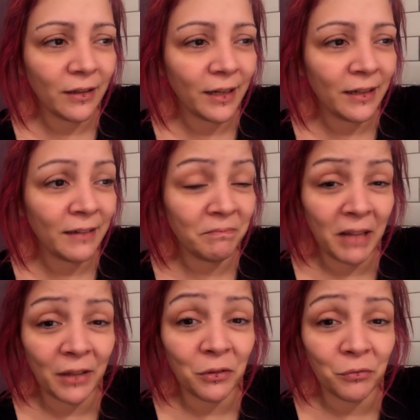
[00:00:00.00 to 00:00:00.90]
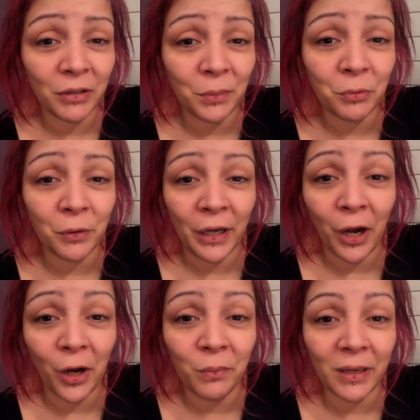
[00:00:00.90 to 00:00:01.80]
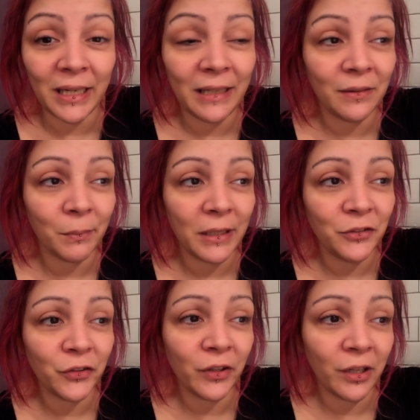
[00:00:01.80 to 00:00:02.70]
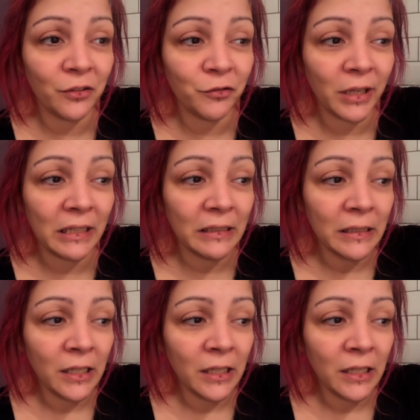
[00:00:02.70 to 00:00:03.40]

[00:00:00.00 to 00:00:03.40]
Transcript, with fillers: and that sort of really brought it home that it is major surgery.